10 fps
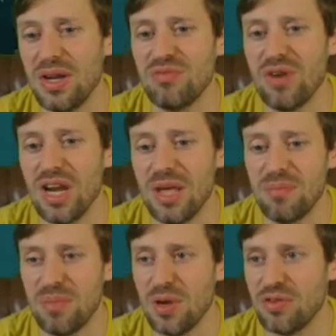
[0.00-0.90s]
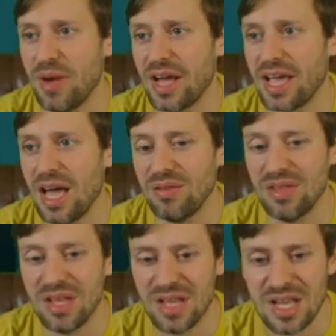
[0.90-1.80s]
it really boost my account.
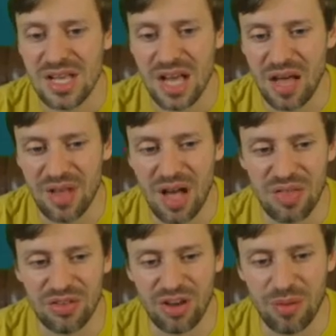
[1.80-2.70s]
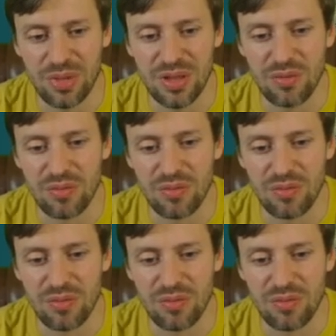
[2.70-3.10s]
And the other champion I'm